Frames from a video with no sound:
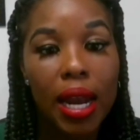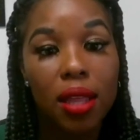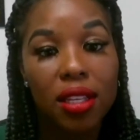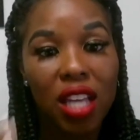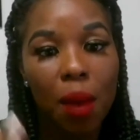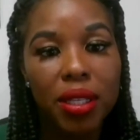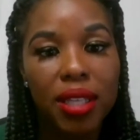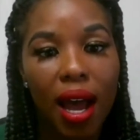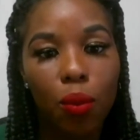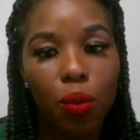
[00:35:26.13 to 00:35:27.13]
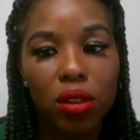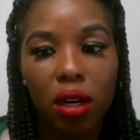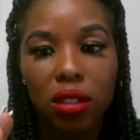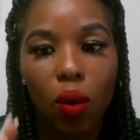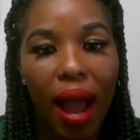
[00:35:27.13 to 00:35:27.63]
And in the summertime, when
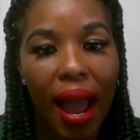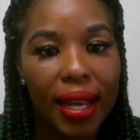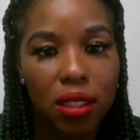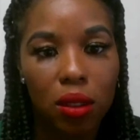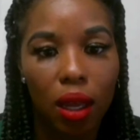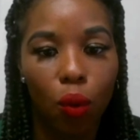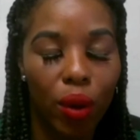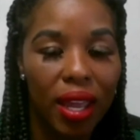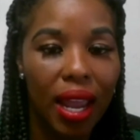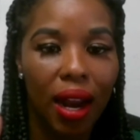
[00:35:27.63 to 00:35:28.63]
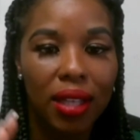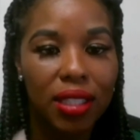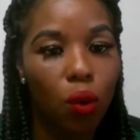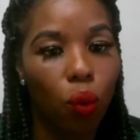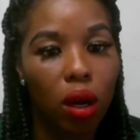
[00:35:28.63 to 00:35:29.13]
there's no ice, when we
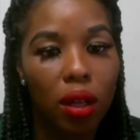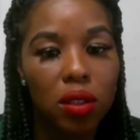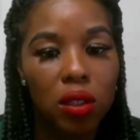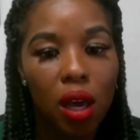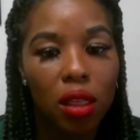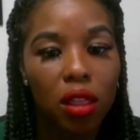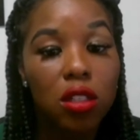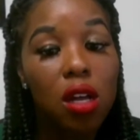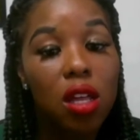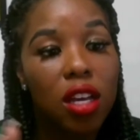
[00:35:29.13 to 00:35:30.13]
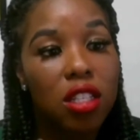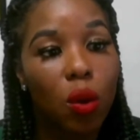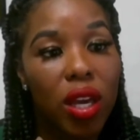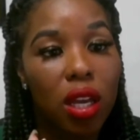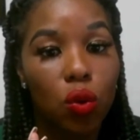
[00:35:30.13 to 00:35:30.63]
cannot take runs, there's other things
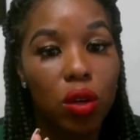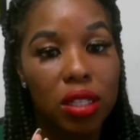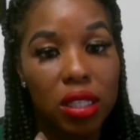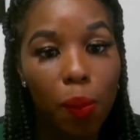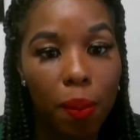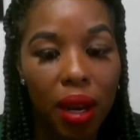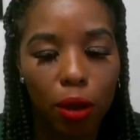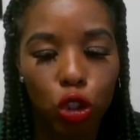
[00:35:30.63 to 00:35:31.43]
that we can do to supplement.